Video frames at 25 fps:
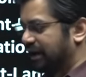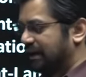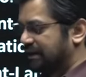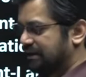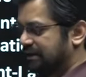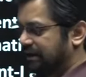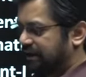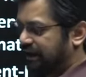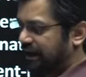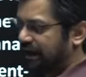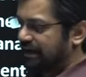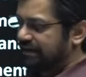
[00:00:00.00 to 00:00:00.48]

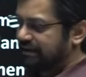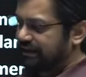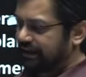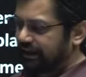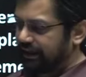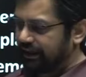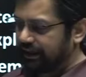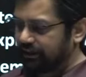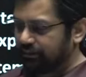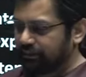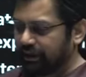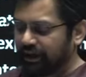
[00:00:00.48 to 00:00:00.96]
as
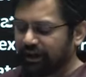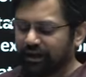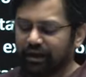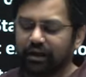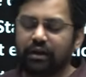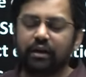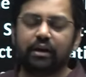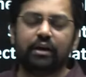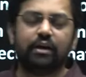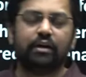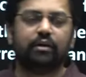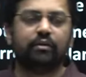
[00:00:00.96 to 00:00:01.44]
Kaisar-i-Hind medal
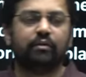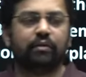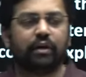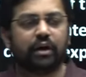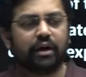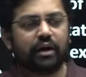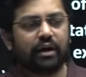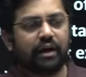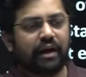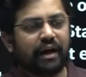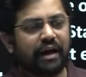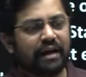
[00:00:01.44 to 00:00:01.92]

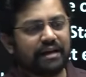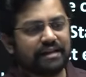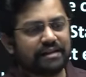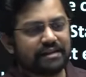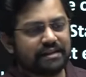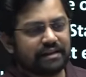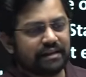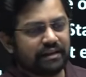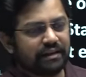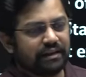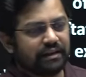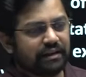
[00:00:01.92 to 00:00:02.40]
uh,
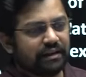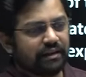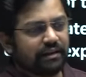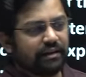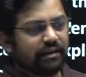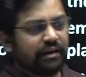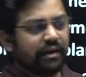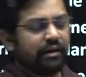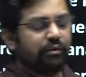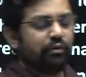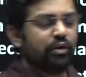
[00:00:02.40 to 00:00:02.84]
as uh, he